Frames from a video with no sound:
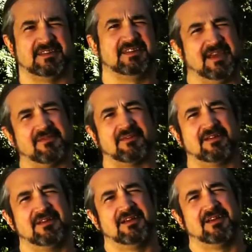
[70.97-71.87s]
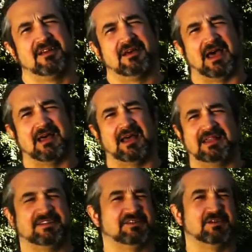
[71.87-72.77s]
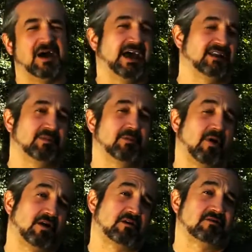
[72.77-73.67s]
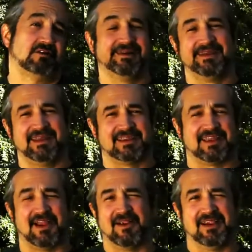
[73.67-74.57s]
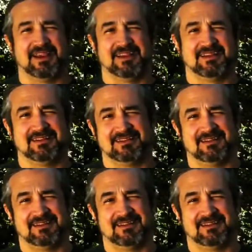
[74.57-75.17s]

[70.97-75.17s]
endeavor. I just knew I had to be a part of it carrying